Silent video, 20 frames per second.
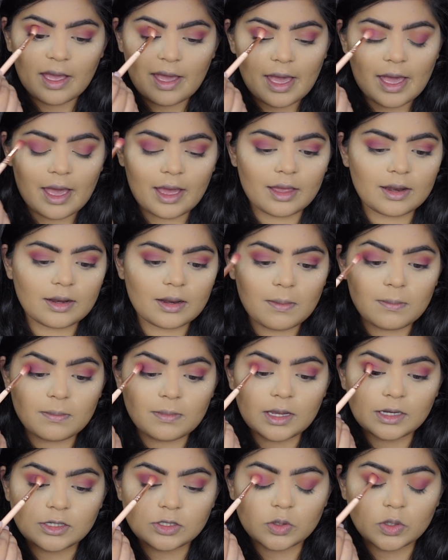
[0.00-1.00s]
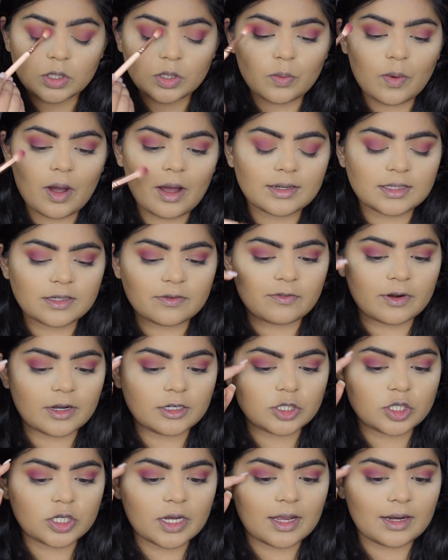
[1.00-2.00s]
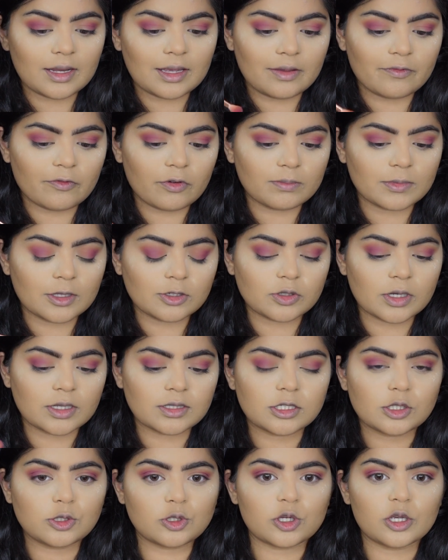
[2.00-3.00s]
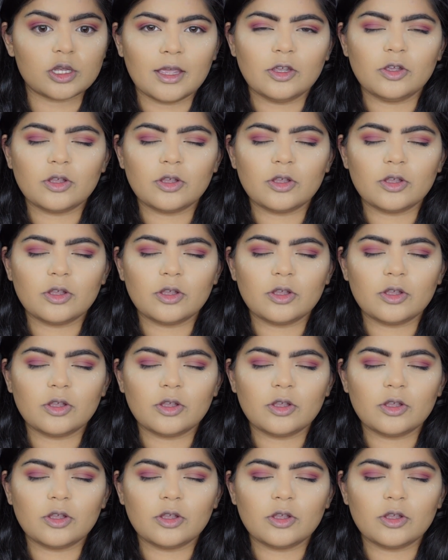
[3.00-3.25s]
And make sure you are differentiating it from the transition.